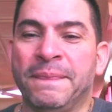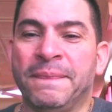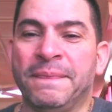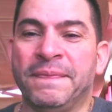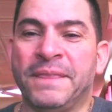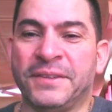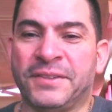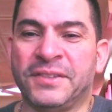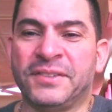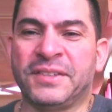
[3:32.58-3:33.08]

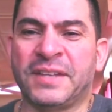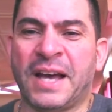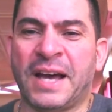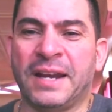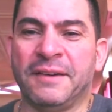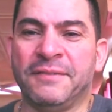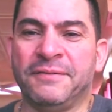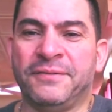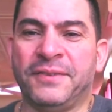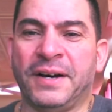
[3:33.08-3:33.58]
this is
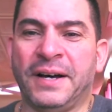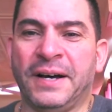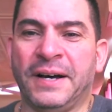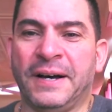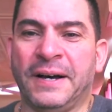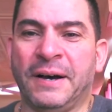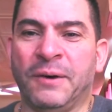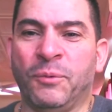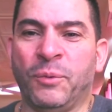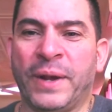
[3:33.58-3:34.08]
kind of
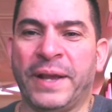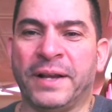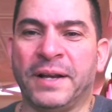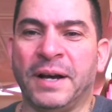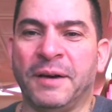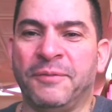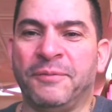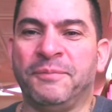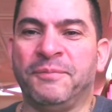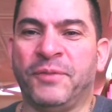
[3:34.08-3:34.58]
a wake
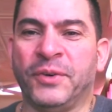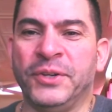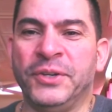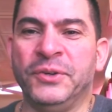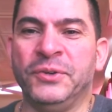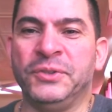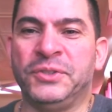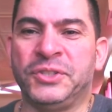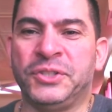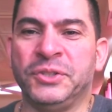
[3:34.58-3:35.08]
up for
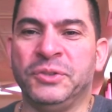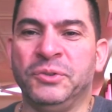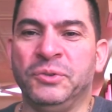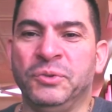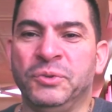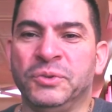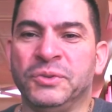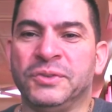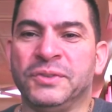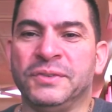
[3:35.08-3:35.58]
you
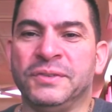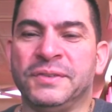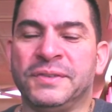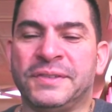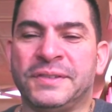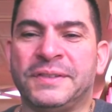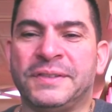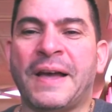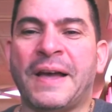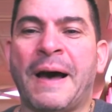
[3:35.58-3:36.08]
to
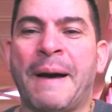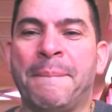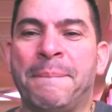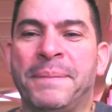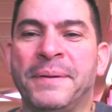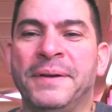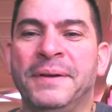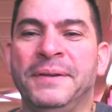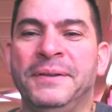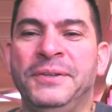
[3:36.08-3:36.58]

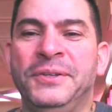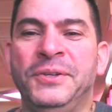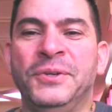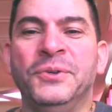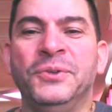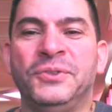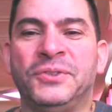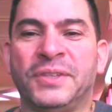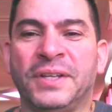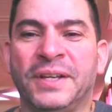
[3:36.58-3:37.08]
stop
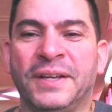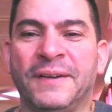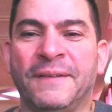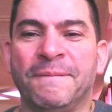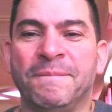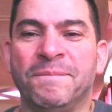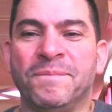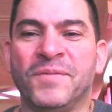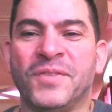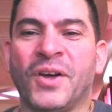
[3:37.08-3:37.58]
using
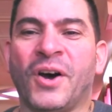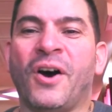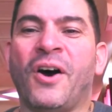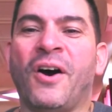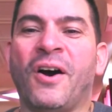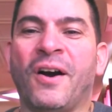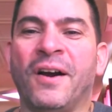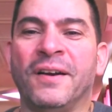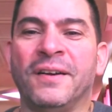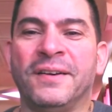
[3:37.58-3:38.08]
the
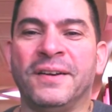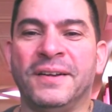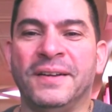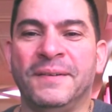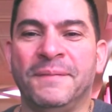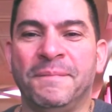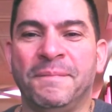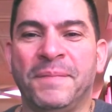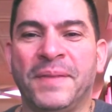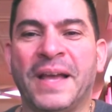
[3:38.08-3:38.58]
heart
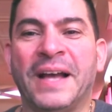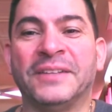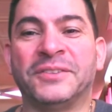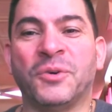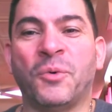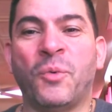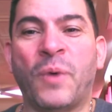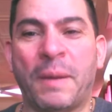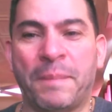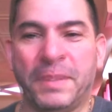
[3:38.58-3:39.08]
as a
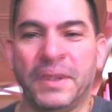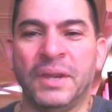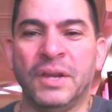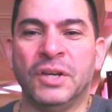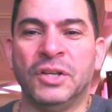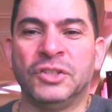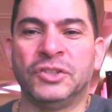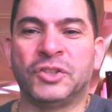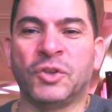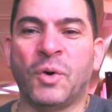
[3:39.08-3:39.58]
weapon.
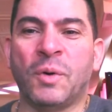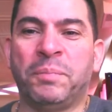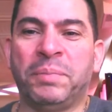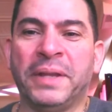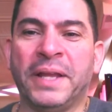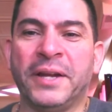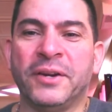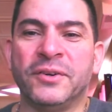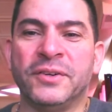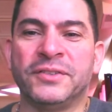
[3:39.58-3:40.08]
So a
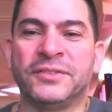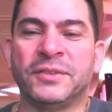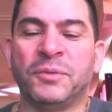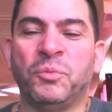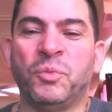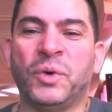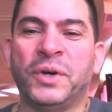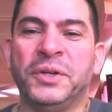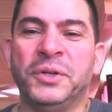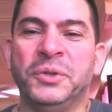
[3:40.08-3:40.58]
player is
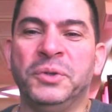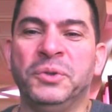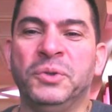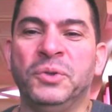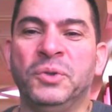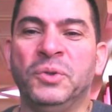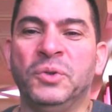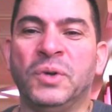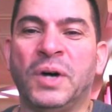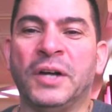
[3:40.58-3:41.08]
someone
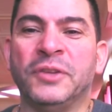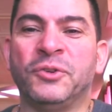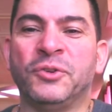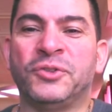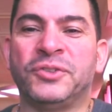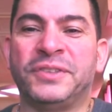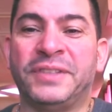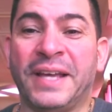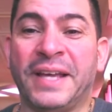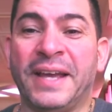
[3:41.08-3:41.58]
who
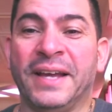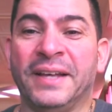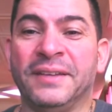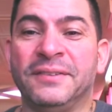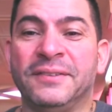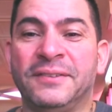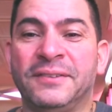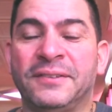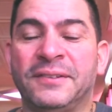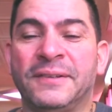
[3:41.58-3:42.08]

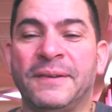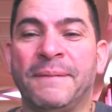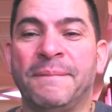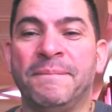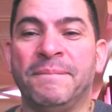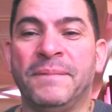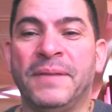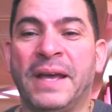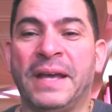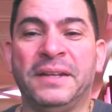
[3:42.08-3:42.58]
understands,
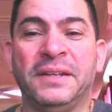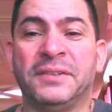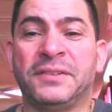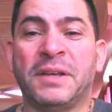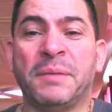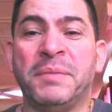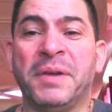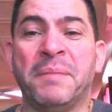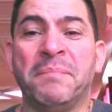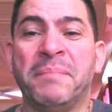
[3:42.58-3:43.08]
and this
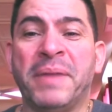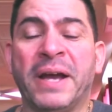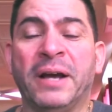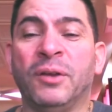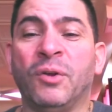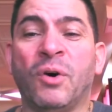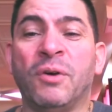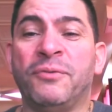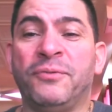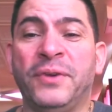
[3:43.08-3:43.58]
can be a male
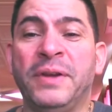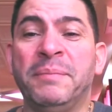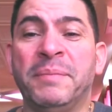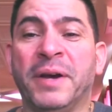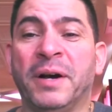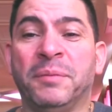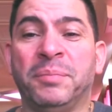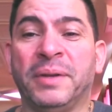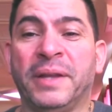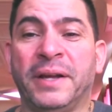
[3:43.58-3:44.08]
or
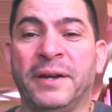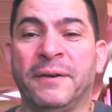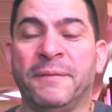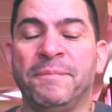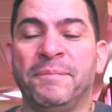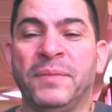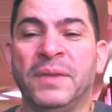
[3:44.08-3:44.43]
female player,